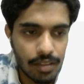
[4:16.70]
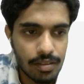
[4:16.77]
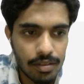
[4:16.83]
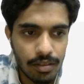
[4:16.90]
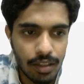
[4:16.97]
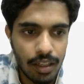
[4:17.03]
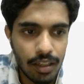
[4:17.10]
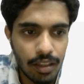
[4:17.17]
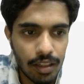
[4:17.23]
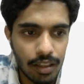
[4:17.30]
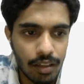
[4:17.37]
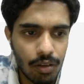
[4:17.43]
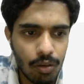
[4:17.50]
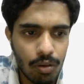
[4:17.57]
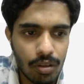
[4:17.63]
right?
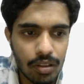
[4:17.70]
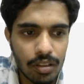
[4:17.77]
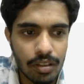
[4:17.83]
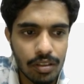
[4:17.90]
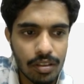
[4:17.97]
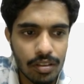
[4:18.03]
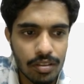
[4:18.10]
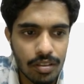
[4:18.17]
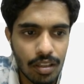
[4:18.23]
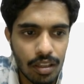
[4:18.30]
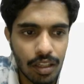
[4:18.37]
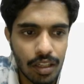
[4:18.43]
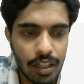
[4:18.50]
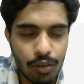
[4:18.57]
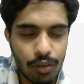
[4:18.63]
And all the others are
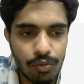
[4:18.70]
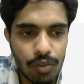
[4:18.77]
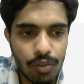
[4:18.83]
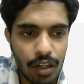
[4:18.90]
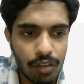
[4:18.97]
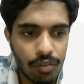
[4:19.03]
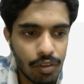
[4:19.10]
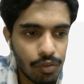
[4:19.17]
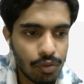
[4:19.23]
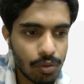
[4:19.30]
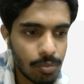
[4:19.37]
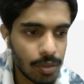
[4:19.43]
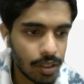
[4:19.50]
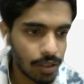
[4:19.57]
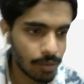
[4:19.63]
kind of far away
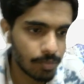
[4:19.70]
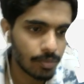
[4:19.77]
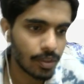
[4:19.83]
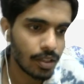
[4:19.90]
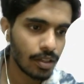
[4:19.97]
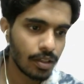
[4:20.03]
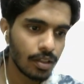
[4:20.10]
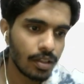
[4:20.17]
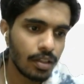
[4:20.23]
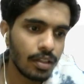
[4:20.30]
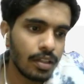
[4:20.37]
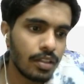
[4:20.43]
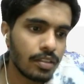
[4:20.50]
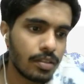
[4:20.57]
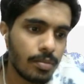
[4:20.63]
from it.
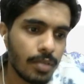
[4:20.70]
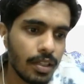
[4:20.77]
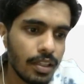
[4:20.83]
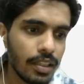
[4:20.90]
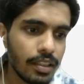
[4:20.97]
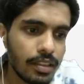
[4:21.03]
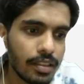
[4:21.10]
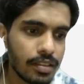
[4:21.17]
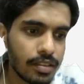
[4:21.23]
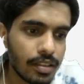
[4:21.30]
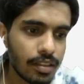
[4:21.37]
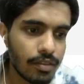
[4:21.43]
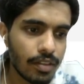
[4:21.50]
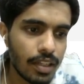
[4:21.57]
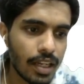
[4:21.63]
Similarly, this
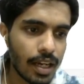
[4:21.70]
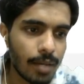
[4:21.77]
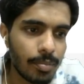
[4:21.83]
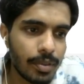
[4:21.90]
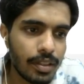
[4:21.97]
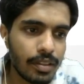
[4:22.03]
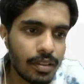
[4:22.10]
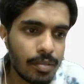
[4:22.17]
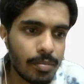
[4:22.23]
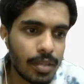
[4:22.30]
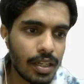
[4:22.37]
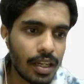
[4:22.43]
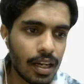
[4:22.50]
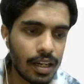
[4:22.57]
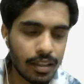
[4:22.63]
thing will happen in the
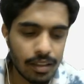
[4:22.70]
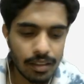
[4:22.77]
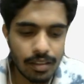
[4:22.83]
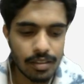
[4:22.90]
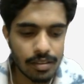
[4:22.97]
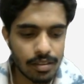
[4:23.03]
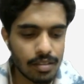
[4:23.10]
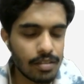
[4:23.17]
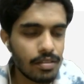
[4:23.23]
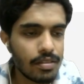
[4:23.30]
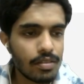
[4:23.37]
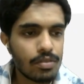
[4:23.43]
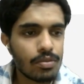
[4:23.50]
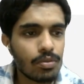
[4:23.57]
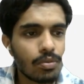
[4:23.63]
Manhattan distance.
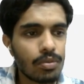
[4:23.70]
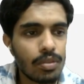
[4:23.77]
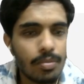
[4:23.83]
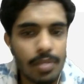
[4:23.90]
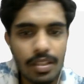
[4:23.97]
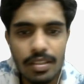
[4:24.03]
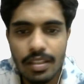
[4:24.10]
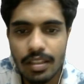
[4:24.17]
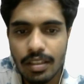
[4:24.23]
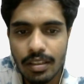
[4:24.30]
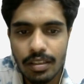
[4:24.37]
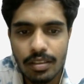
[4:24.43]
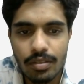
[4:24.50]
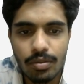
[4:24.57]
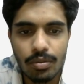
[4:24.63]
So
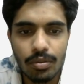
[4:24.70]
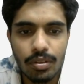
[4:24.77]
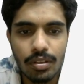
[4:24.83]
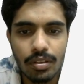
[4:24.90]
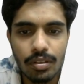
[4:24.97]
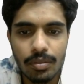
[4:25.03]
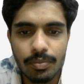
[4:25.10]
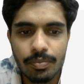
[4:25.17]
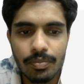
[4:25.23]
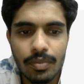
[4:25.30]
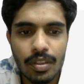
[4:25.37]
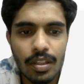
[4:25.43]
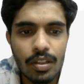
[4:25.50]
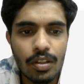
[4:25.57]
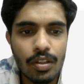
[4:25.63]
the
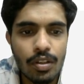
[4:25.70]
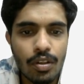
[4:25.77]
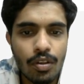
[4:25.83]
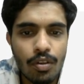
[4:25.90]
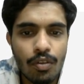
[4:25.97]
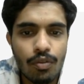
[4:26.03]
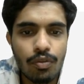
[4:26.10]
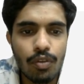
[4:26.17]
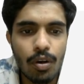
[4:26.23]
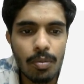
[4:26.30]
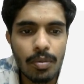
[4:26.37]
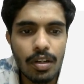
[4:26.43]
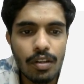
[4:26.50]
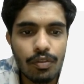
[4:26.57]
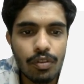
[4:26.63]

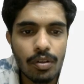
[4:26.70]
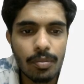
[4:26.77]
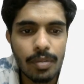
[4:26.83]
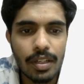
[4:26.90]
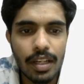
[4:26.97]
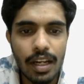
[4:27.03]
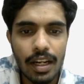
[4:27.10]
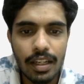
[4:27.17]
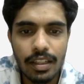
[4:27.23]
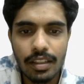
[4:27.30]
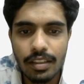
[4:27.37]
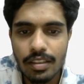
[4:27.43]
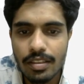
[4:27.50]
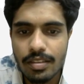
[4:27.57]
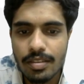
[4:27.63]
formula for
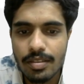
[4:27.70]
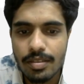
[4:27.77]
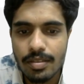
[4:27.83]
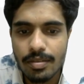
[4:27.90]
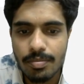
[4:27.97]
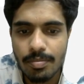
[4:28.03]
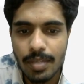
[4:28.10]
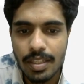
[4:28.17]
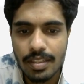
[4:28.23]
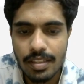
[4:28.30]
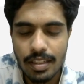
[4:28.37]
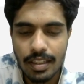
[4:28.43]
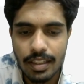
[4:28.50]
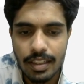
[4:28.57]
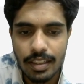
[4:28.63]
Manhattan is
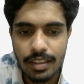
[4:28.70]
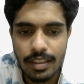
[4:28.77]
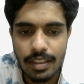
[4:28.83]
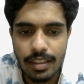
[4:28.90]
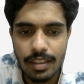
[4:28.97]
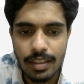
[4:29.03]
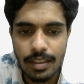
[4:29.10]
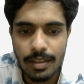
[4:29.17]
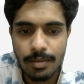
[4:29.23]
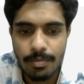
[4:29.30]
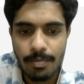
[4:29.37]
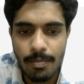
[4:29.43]
basically the